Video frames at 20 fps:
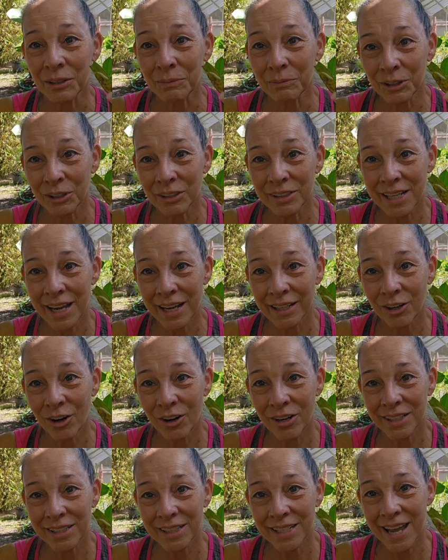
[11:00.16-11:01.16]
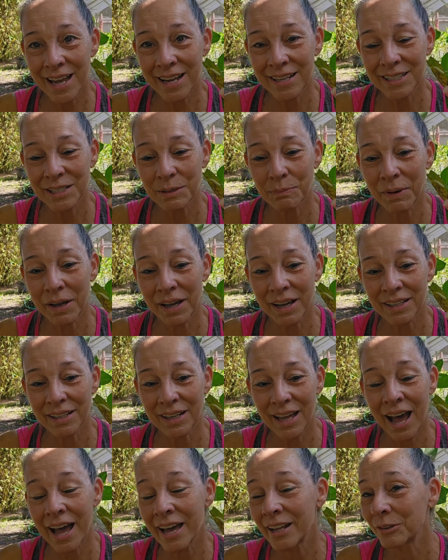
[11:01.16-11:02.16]
them little tiny heart attacks, but
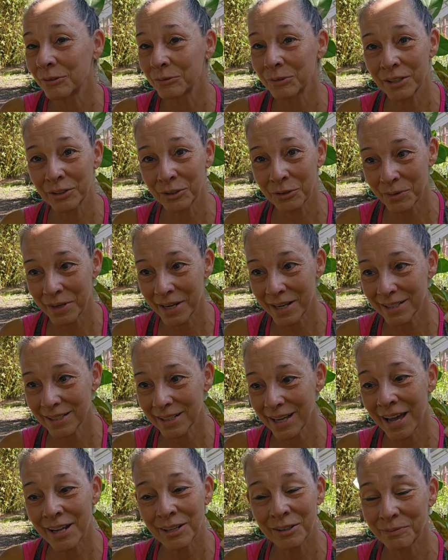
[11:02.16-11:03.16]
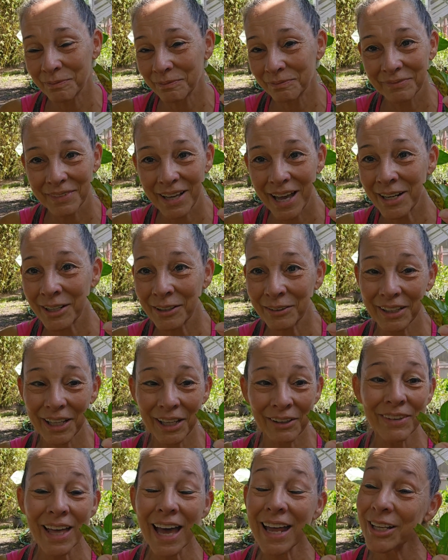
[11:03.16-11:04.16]
I don't run the risk. I don't,
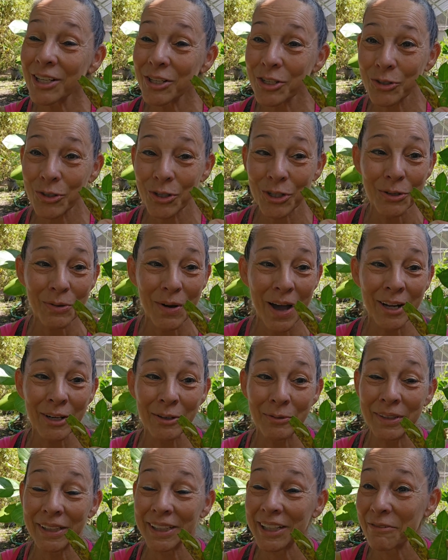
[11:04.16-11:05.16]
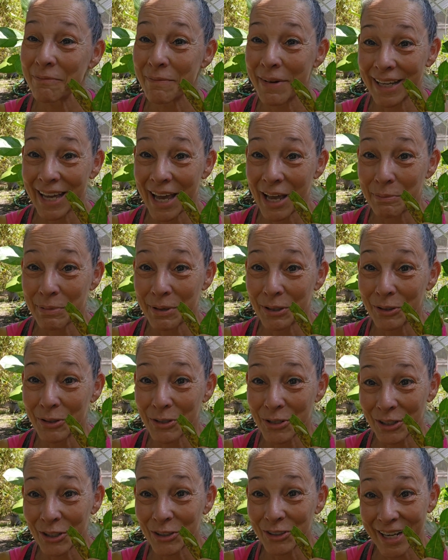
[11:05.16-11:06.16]
if that is true, I don't want to give my
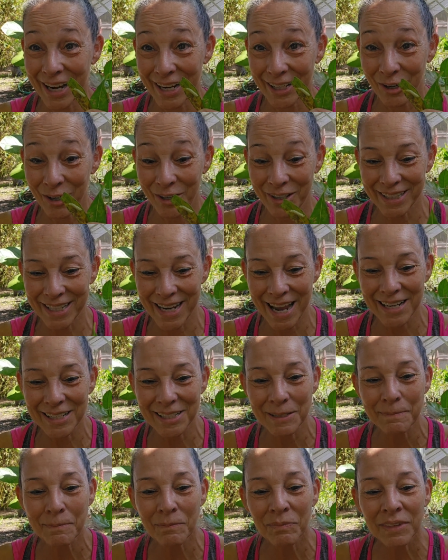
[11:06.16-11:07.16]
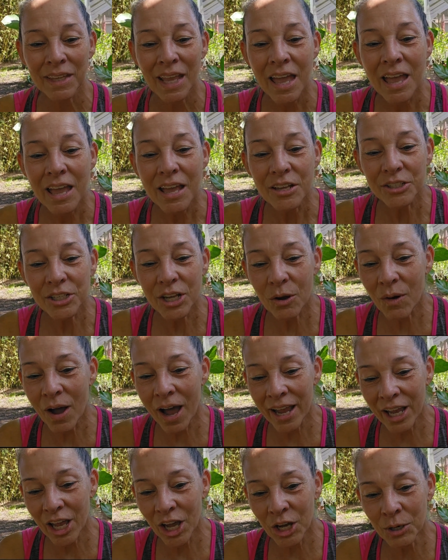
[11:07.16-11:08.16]
caterpillars little tiny heart attacks. So
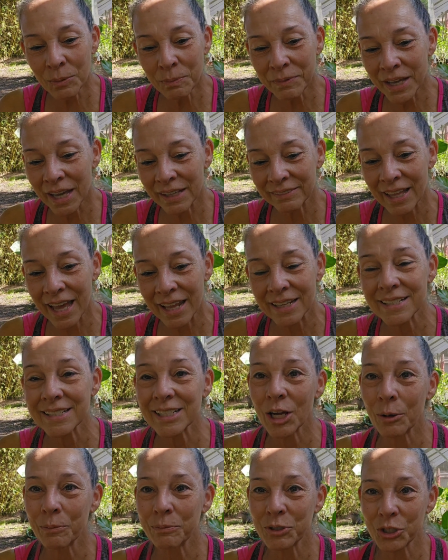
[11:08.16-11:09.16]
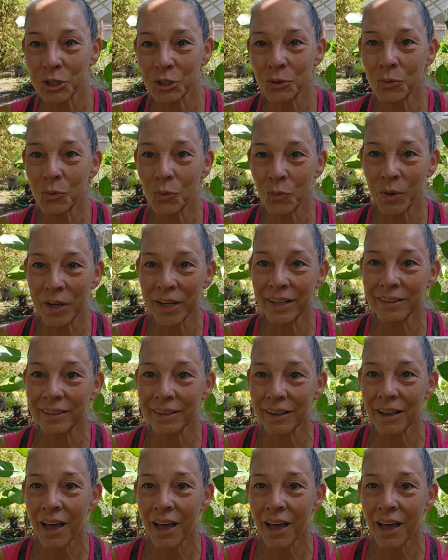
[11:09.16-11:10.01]
I hope that has helped you with